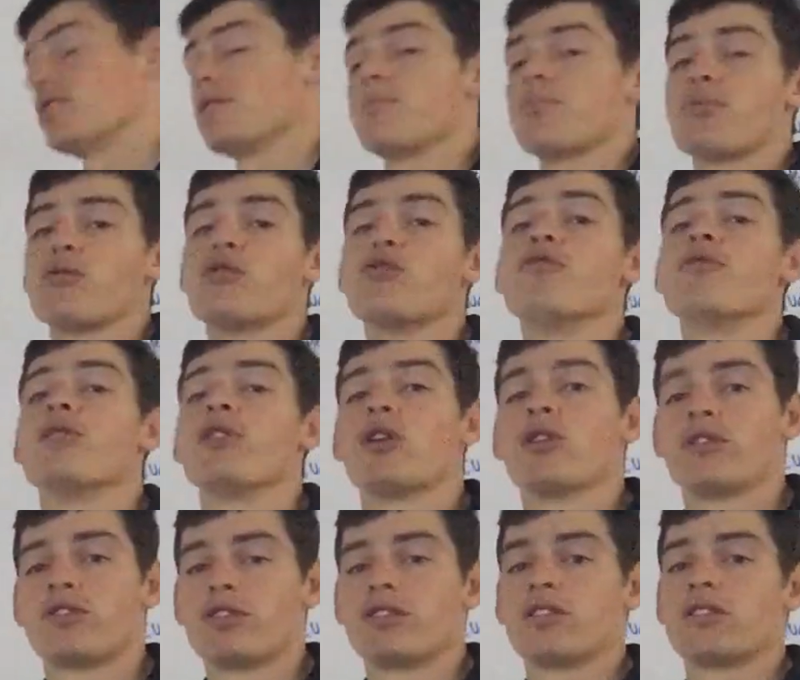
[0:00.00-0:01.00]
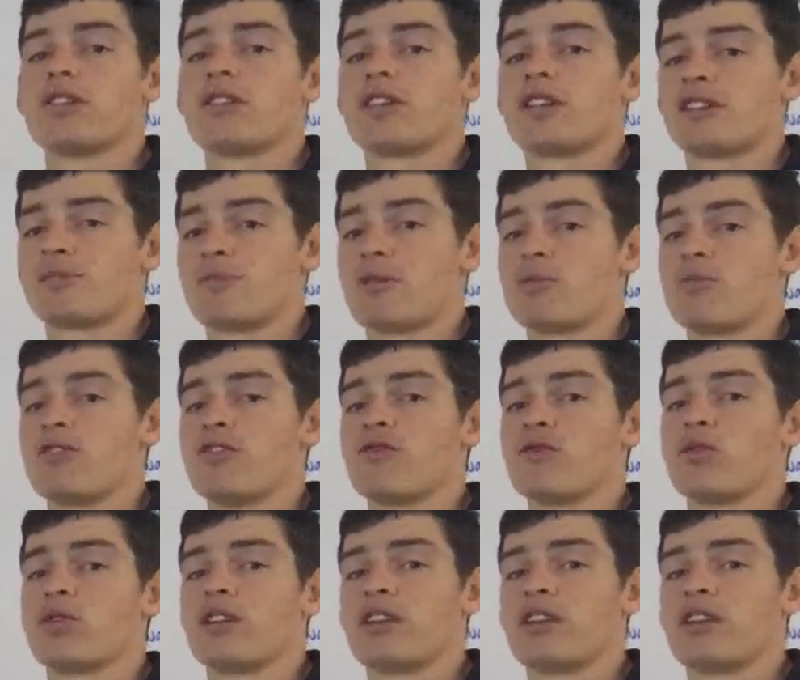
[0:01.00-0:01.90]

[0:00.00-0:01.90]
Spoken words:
an improvement on the experiment you've already